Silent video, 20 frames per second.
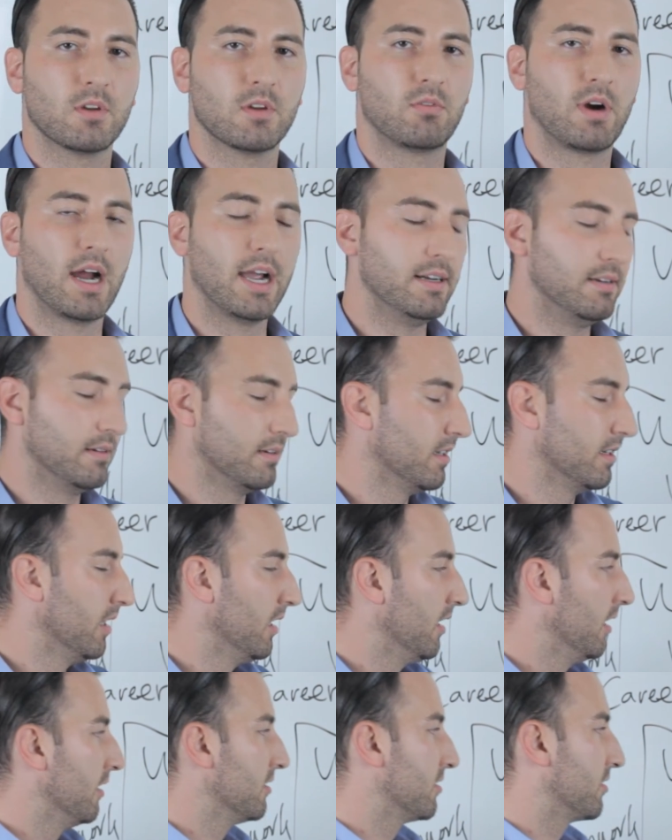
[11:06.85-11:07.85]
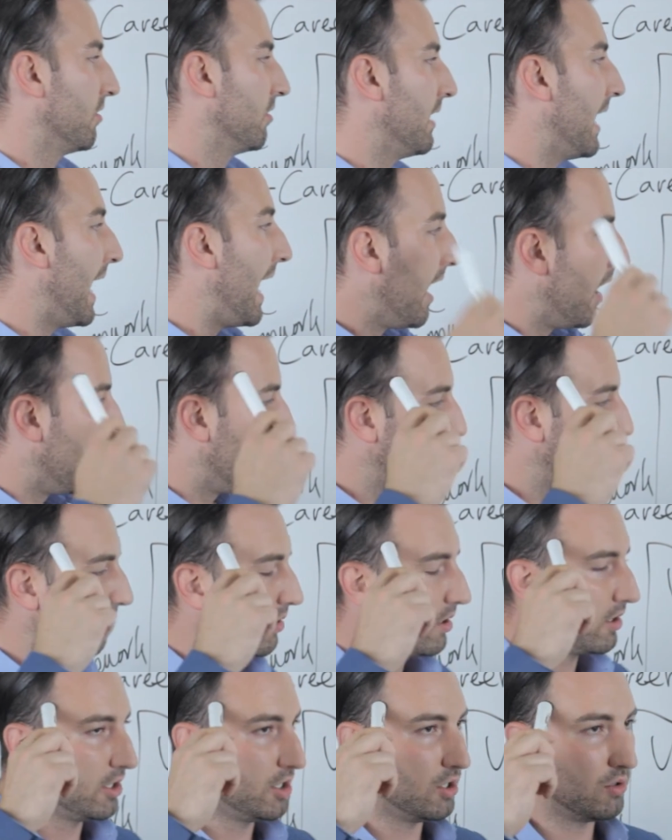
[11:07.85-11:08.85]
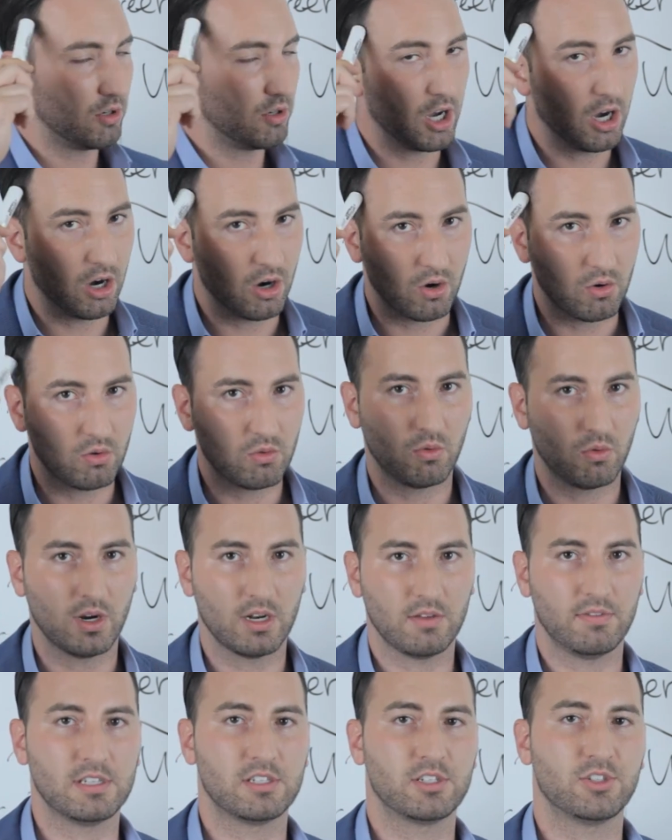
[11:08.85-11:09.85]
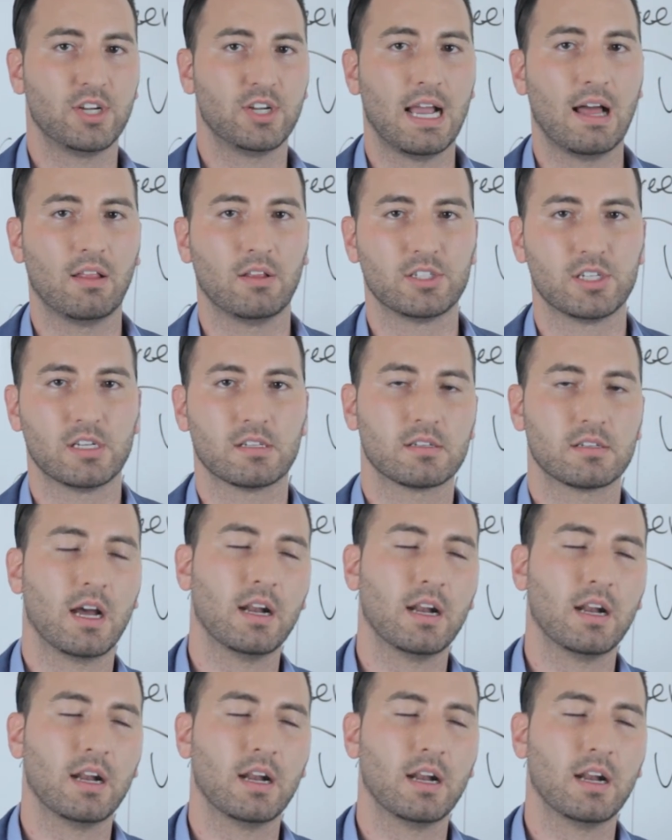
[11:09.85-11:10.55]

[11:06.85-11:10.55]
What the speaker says: Right? So now you know one of his challenges,